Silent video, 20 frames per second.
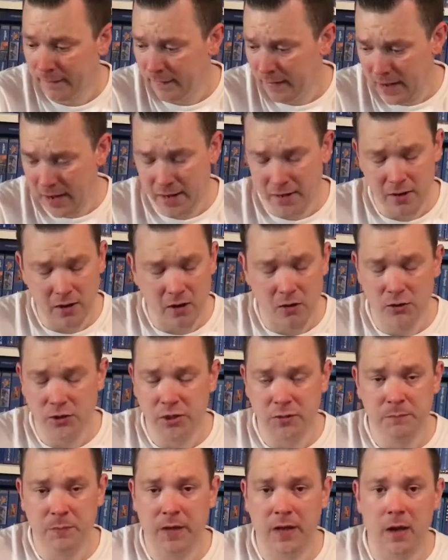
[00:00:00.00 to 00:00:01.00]
and I
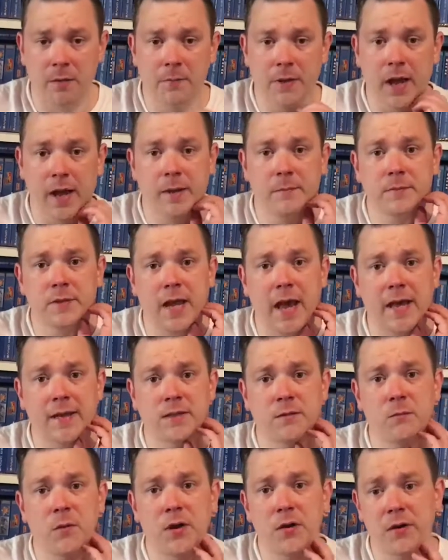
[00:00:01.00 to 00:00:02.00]
just pick up games as
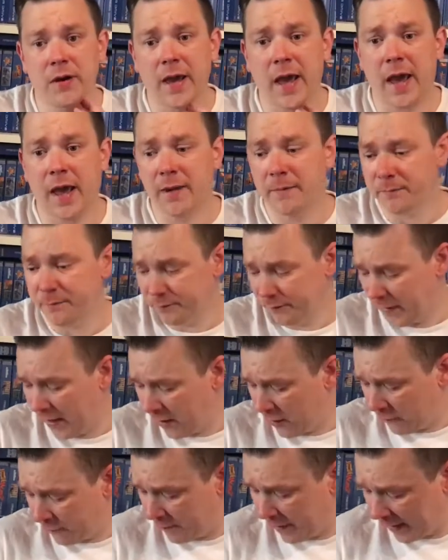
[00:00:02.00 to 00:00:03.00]
and when I can,
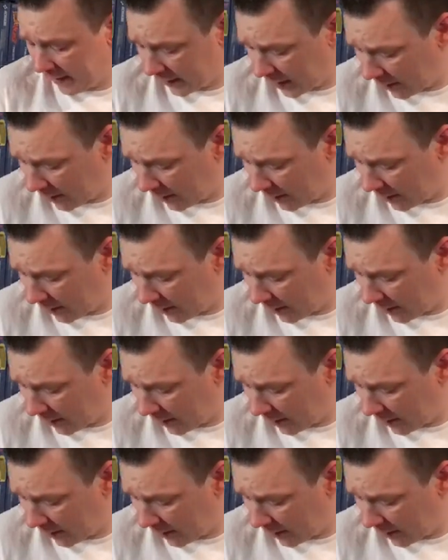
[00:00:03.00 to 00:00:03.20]
and I've picked